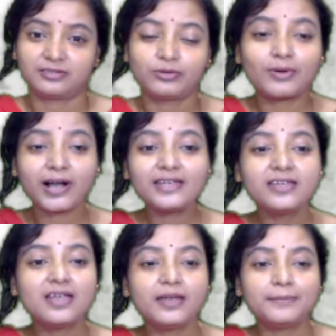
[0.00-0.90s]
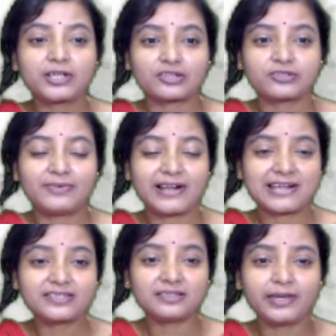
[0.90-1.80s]
Why? Because
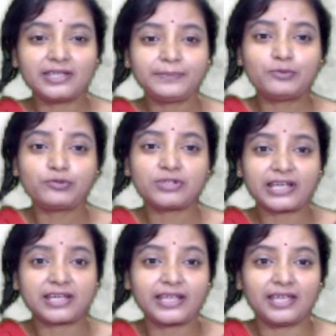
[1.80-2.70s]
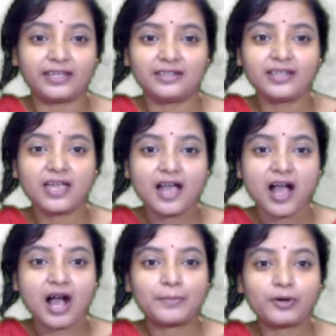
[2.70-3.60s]
Virgin Mary put a grain
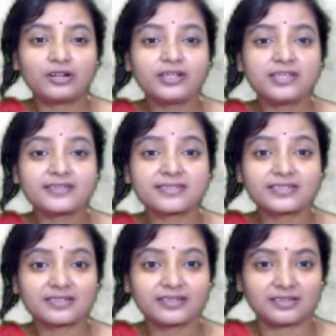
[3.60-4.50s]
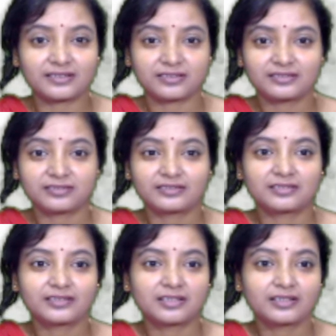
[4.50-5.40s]
upon his tongue.
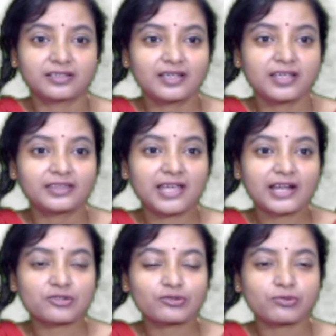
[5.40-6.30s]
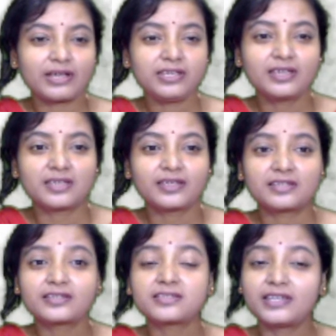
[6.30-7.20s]
That's why
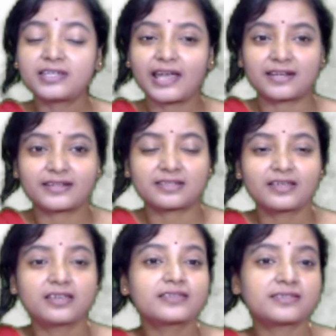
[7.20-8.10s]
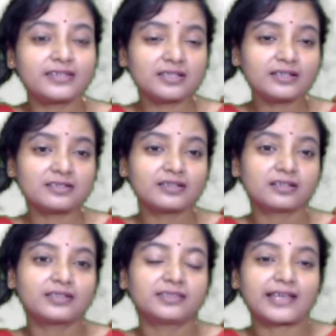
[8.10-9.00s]
he can sing
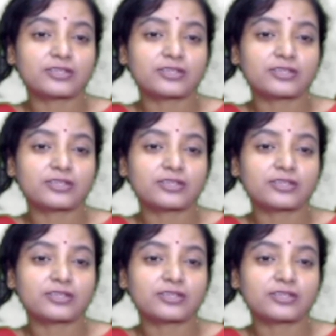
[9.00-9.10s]
the